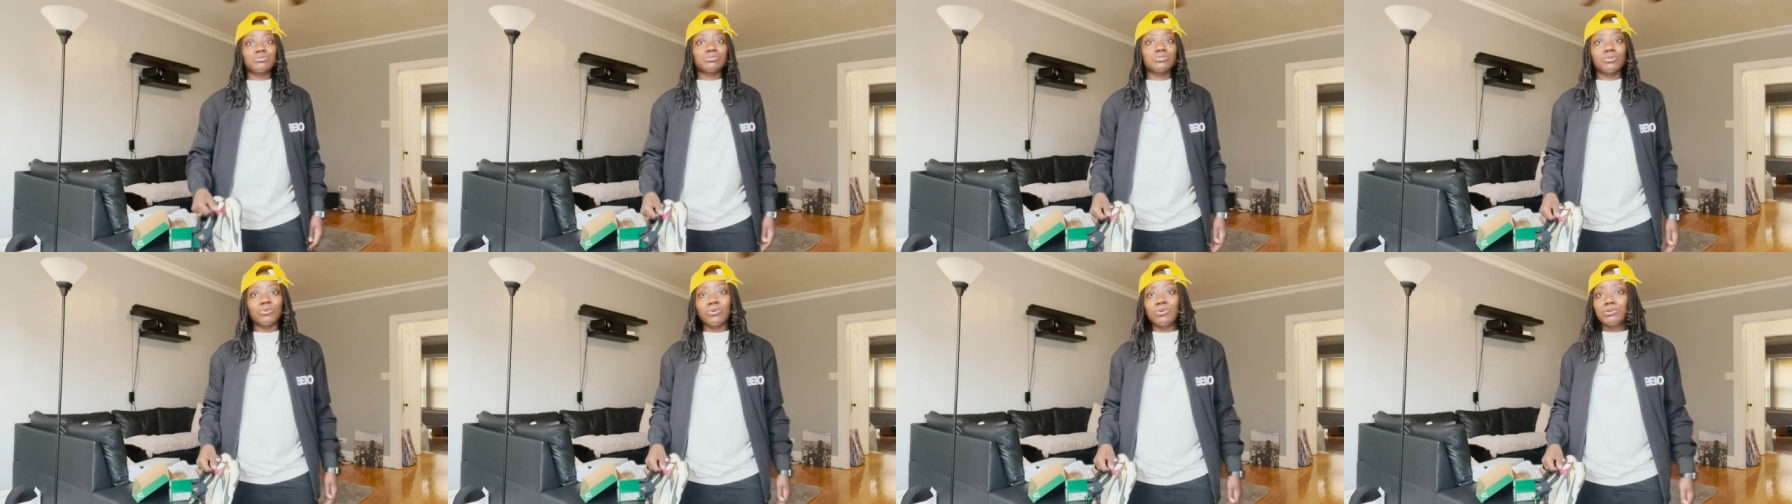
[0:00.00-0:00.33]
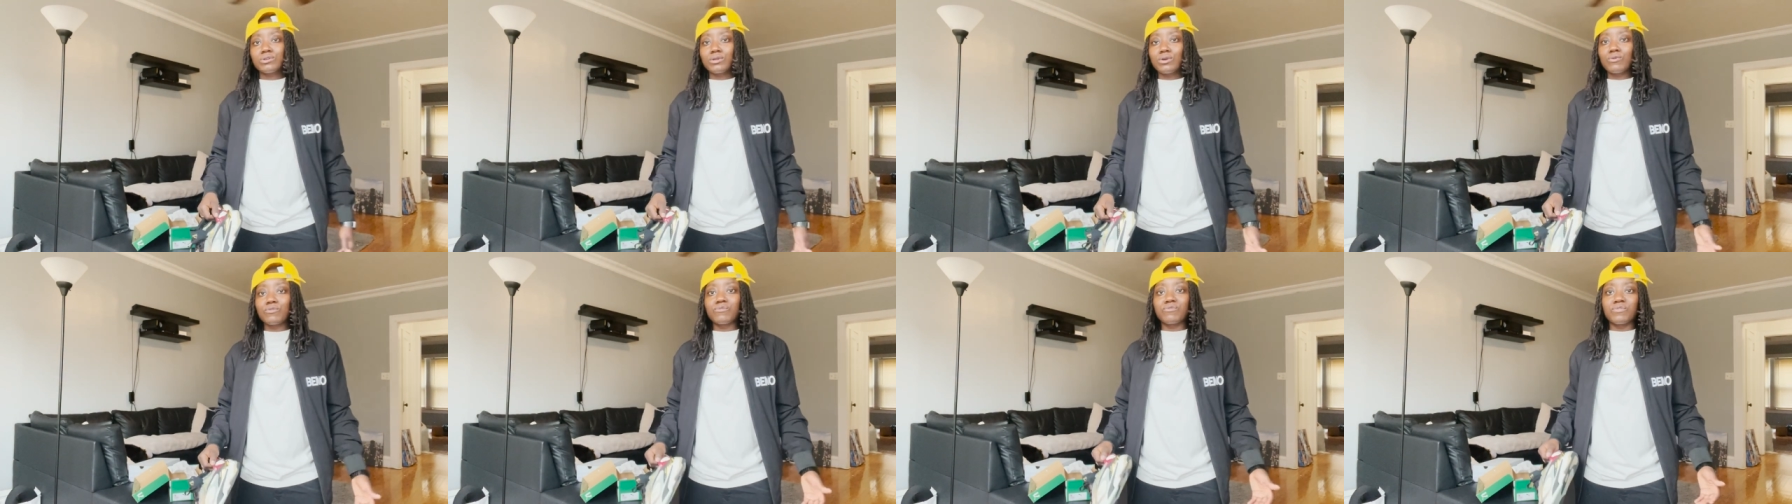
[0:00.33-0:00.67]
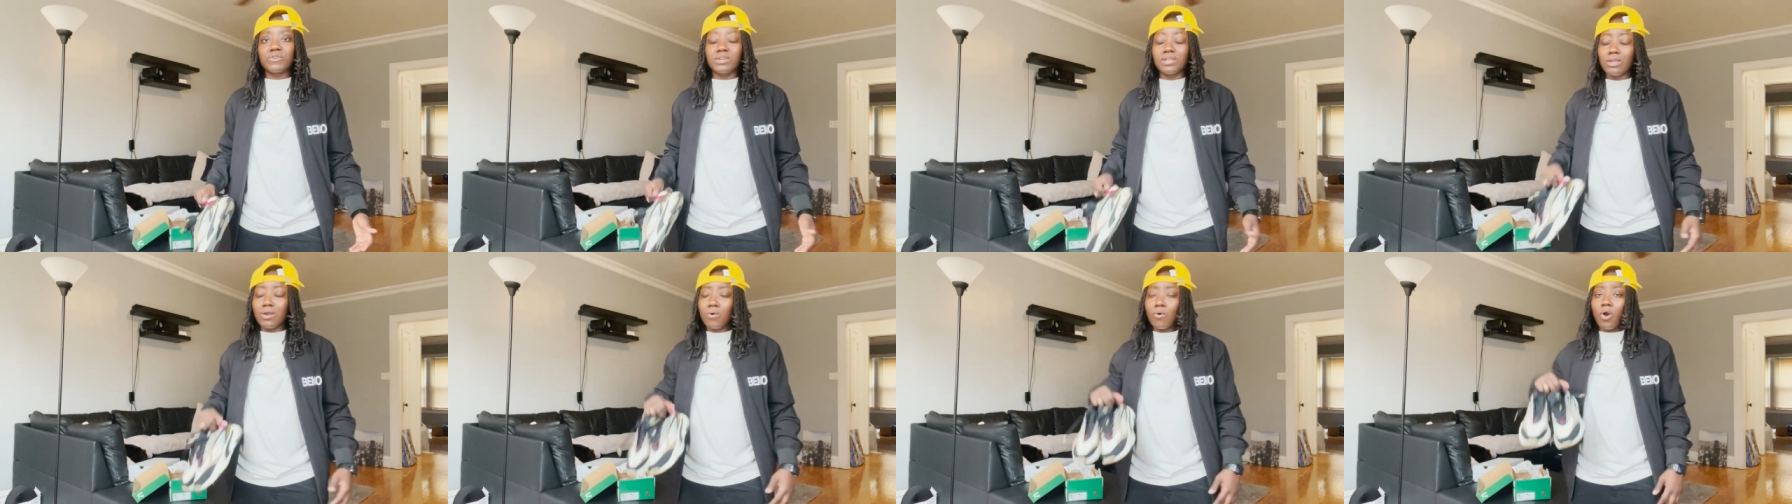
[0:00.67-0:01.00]
you throw on your
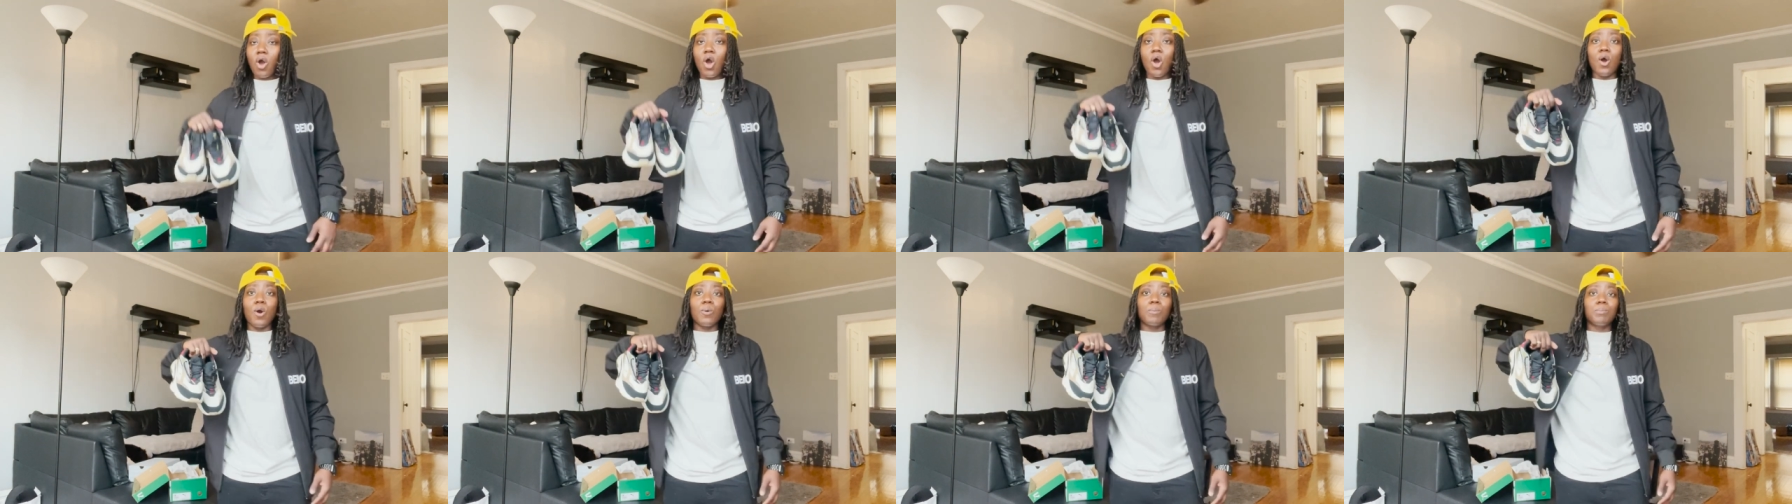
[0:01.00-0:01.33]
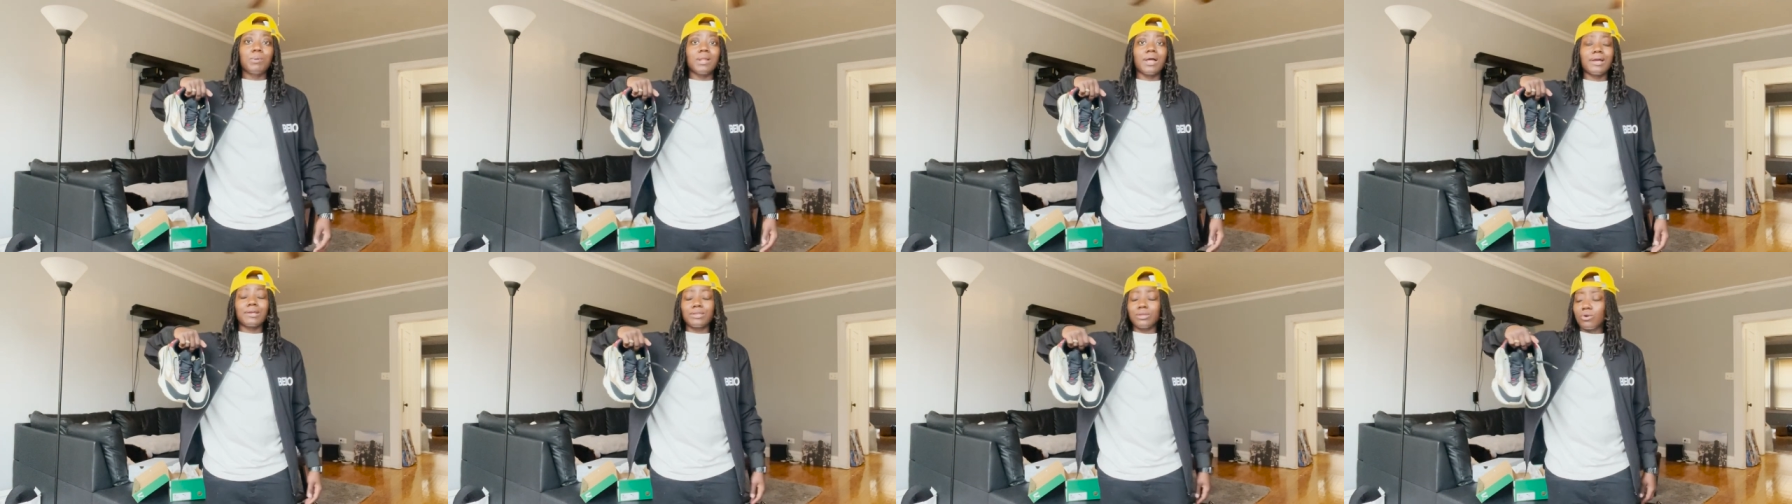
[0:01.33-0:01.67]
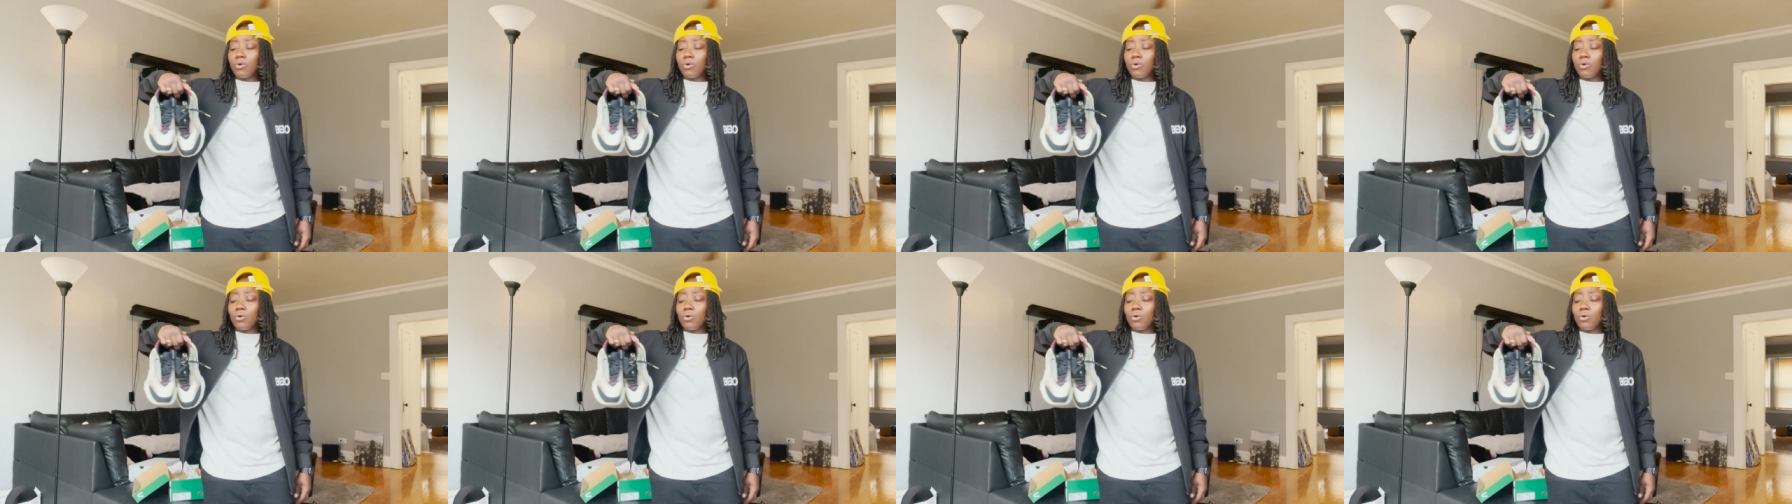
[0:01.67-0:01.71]
fit, your all black,